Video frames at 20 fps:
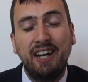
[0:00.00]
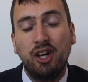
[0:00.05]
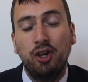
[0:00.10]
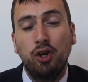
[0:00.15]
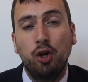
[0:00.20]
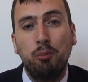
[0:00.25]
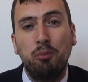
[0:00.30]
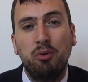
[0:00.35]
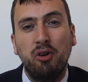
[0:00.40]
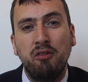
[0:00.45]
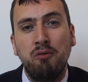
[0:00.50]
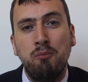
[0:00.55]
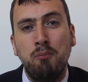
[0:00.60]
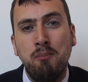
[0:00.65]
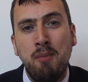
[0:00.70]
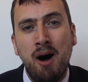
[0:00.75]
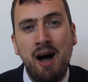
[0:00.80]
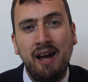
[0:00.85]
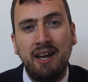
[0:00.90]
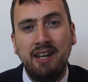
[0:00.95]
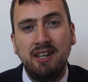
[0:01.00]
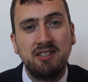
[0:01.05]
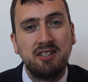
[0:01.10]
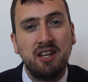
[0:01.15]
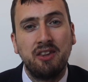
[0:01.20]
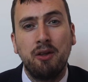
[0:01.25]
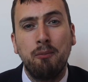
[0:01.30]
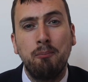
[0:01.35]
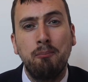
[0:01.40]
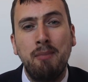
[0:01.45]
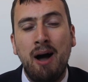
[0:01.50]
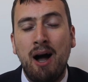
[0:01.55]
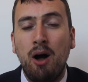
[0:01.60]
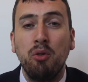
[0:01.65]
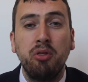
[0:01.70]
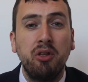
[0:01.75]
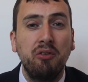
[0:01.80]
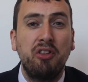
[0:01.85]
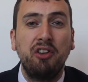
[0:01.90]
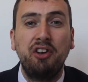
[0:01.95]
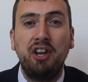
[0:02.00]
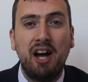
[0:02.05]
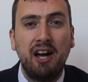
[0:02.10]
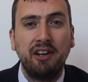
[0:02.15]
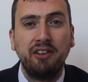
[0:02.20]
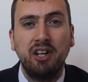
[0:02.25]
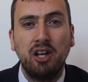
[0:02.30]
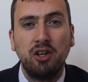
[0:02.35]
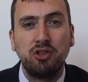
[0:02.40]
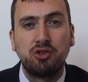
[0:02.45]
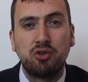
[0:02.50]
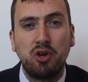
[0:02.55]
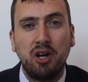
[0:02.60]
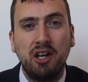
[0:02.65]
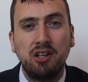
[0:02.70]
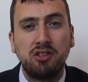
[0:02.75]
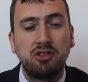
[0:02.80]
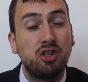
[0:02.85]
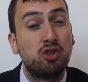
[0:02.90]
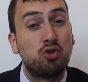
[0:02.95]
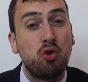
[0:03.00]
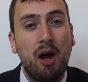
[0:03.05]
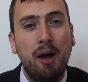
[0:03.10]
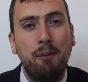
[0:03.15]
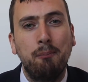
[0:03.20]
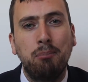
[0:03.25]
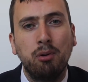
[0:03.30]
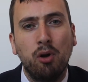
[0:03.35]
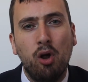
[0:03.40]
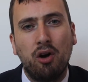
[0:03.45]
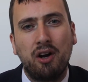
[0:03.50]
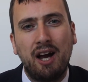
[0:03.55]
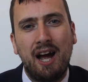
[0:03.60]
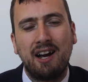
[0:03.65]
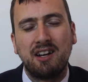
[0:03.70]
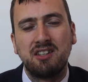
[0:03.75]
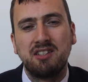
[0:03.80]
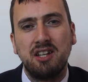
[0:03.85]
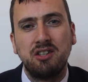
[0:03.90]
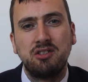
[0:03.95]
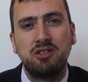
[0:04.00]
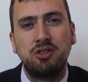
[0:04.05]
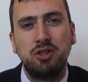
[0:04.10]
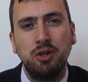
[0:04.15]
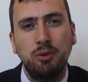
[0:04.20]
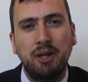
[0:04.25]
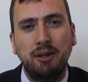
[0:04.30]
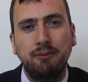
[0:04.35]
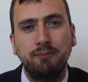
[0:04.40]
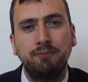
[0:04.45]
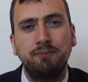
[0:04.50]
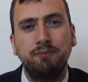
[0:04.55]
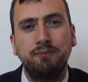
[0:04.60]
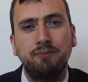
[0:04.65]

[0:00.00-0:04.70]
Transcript: a number of mines at the mouth of the Dardanelles Straits to try and block access to it.